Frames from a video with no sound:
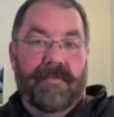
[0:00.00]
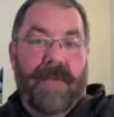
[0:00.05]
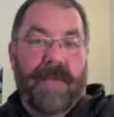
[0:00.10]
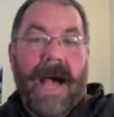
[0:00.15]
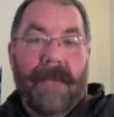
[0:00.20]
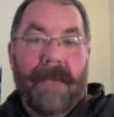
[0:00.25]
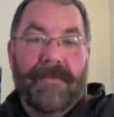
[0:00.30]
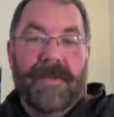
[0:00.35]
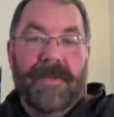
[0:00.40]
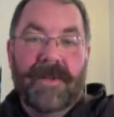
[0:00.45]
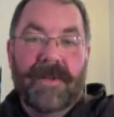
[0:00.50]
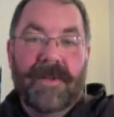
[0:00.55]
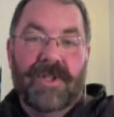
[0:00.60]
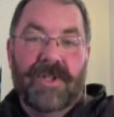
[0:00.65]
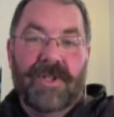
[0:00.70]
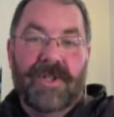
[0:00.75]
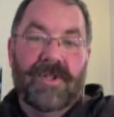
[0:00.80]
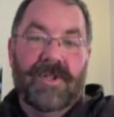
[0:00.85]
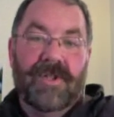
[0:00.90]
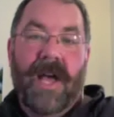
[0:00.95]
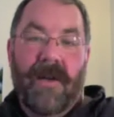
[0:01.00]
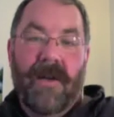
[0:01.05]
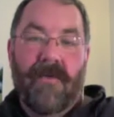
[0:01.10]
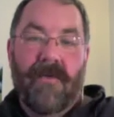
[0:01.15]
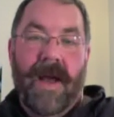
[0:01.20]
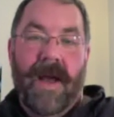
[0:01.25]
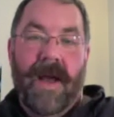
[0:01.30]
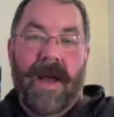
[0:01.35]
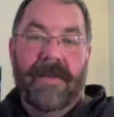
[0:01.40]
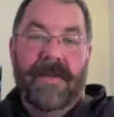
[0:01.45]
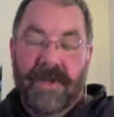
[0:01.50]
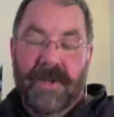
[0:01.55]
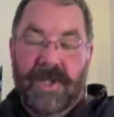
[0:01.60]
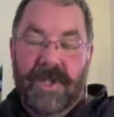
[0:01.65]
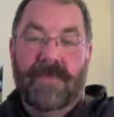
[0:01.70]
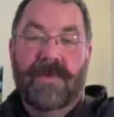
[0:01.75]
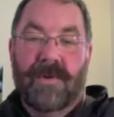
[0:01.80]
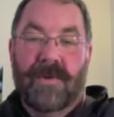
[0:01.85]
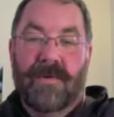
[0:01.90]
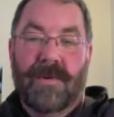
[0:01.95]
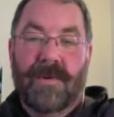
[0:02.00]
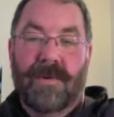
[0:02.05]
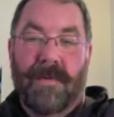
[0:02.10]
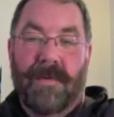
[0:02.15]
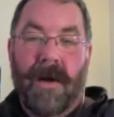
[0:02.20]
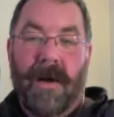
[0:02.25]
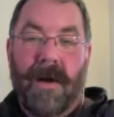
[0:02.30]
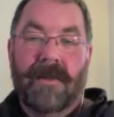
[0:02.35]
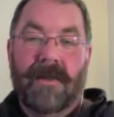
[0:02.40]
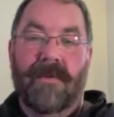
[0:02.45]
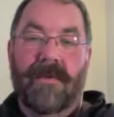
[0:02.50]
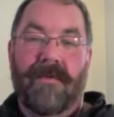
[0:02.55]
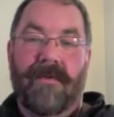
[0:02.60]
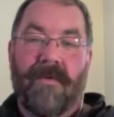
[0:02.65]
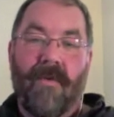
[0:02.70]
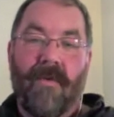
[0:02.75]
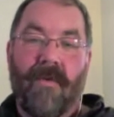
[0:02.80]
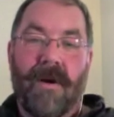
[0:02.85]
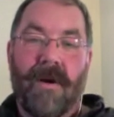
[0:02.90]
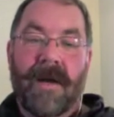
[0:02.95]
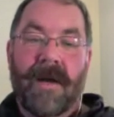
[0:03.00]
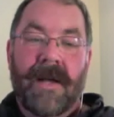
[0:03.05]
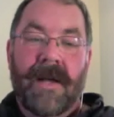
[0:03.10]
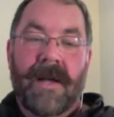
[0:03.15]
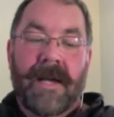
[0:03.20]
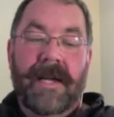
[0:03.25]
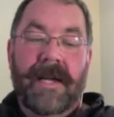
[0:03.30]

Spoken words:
pap that she generated, that she was responsible for,